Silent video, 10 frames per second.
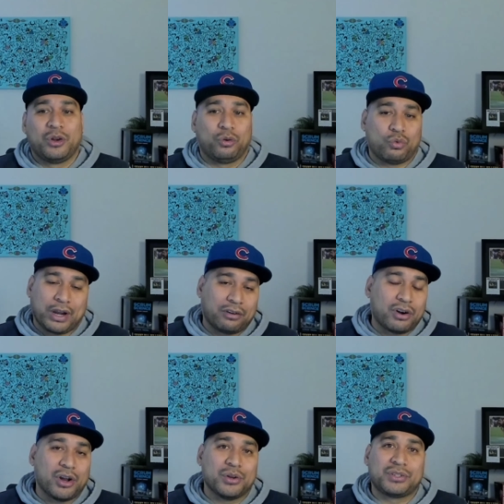
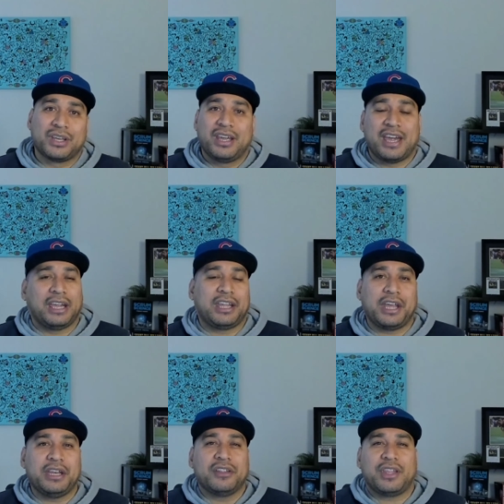Ringrose, and
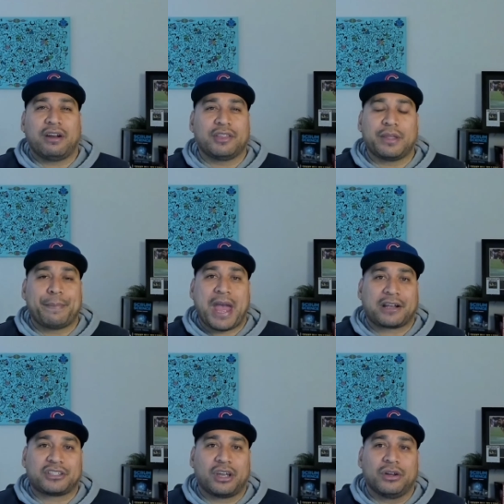Keenan there at the back.
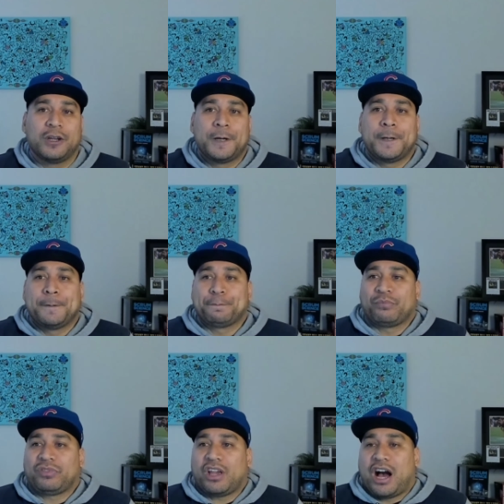So
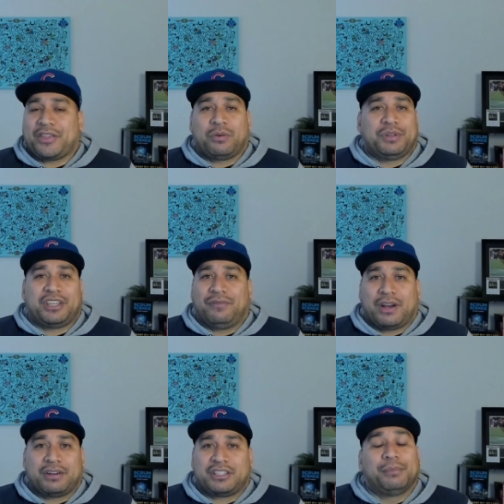I think we see
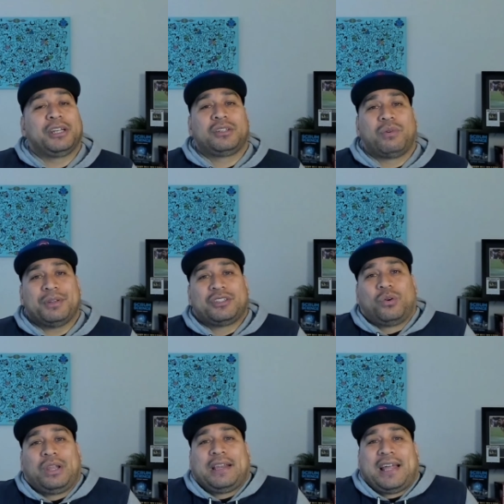very similar to what we saw
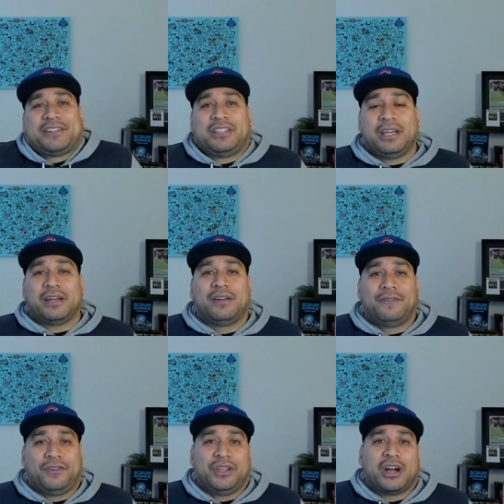late last year
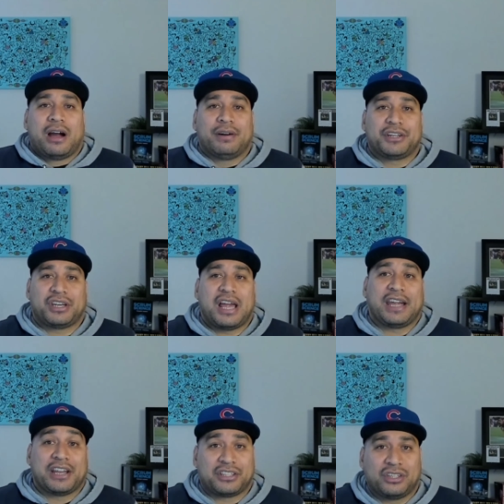for the Irish
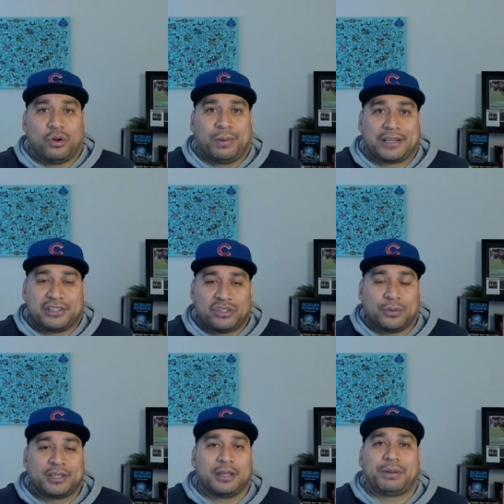against the All Blacks in
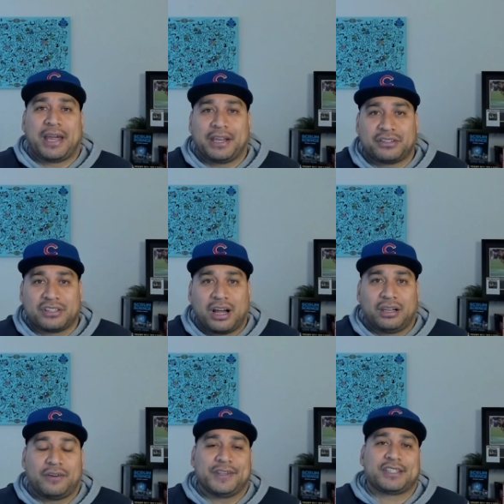terms of their playing style,
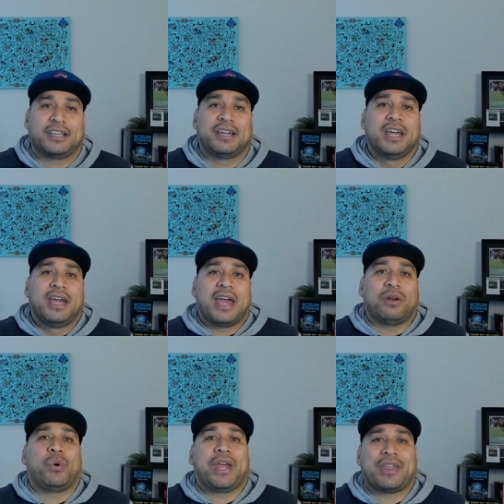obviously, and
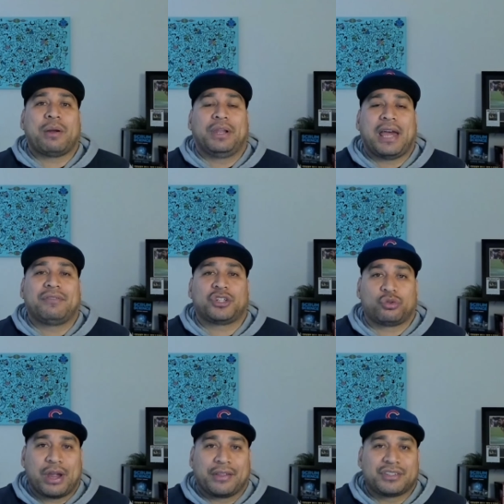where they will have
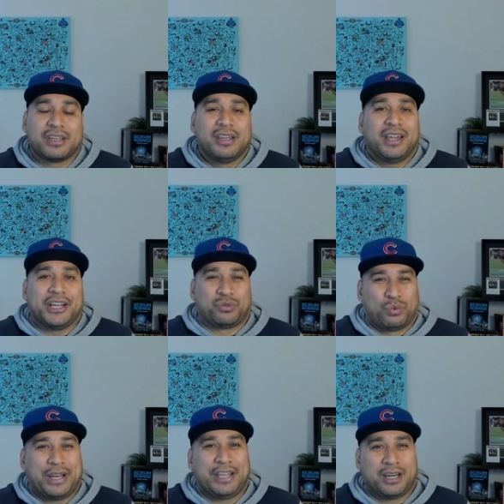strengths. It's
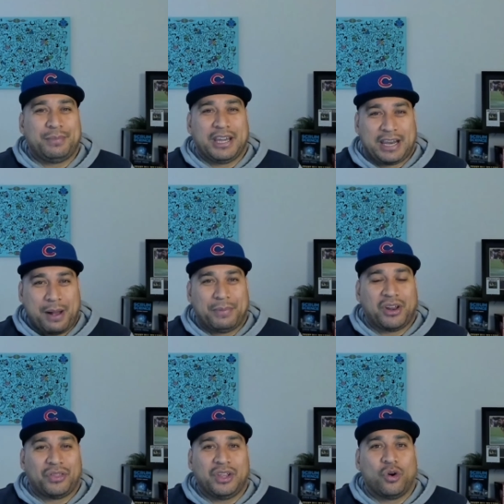really going to be incumbent
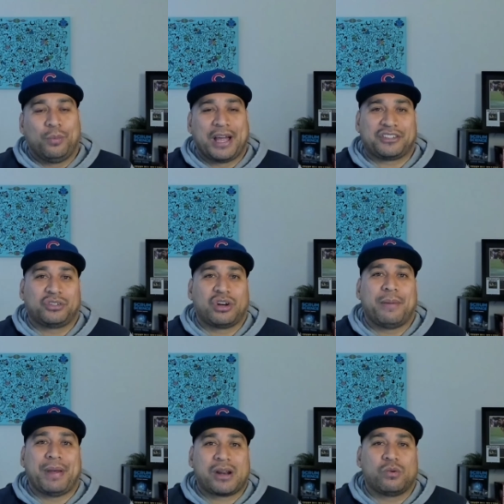on the All Blacks to try and
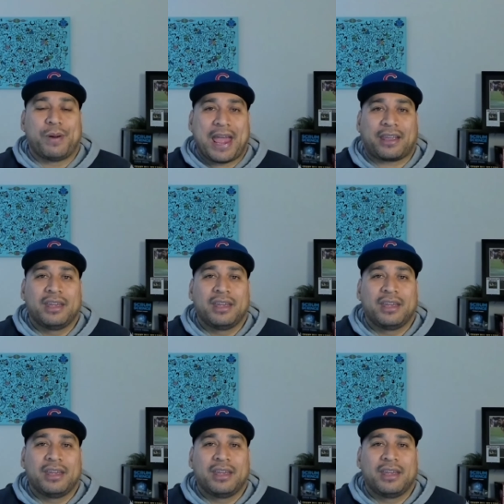battle back